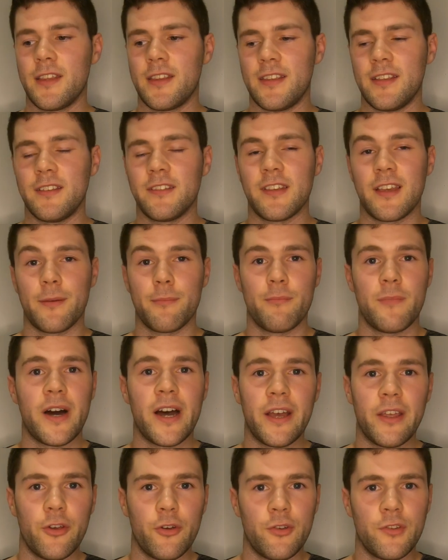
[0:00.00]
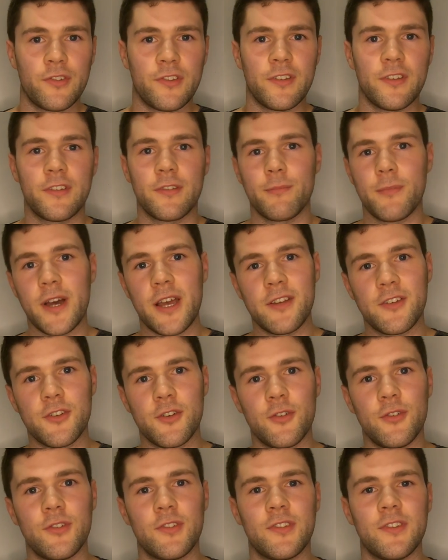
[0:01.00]
things like meiosis,
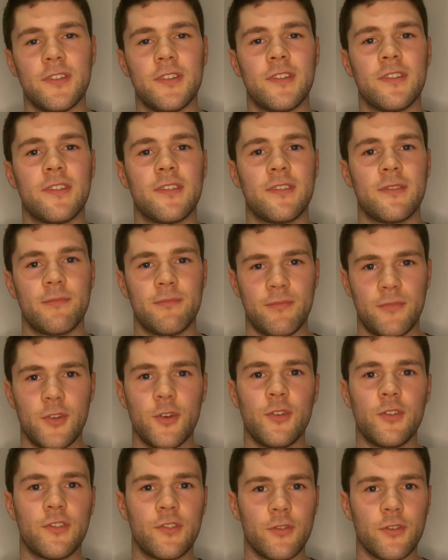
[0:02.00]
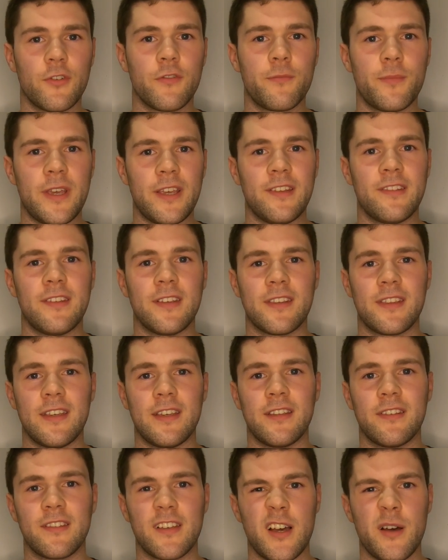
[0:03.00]
mitosis, those sort of basic
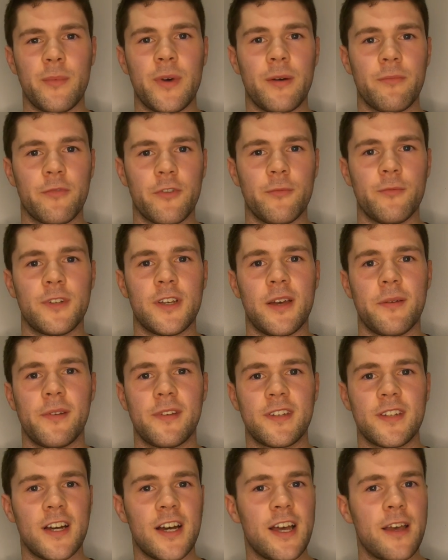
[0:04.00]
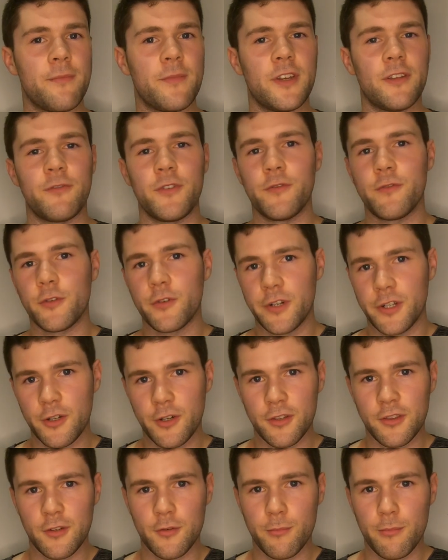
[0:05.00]
things come up from time to time. And if you've already
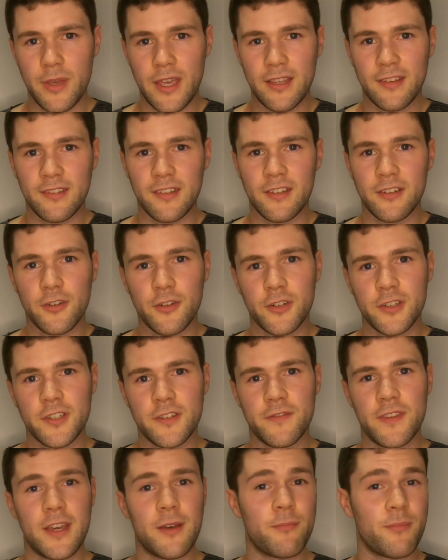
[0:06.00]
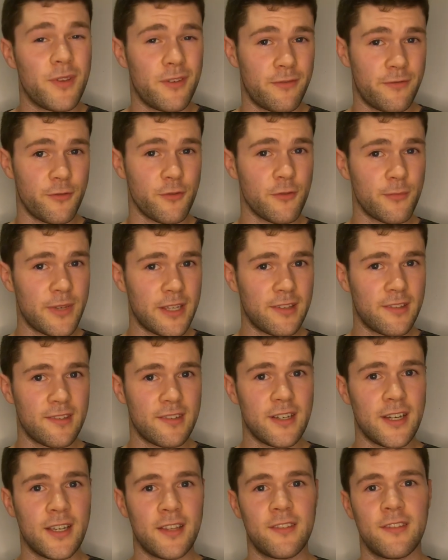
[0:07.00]
got your basic knowledge of that before med
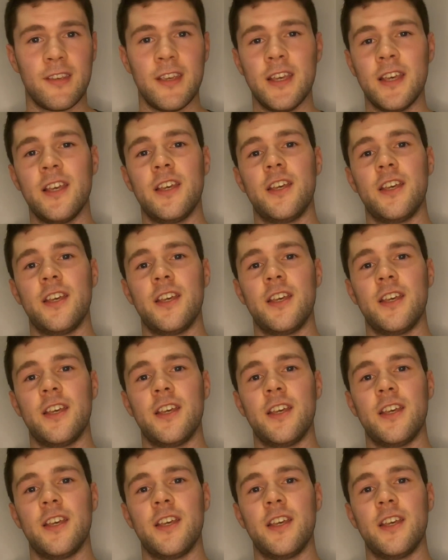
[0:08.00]
starts,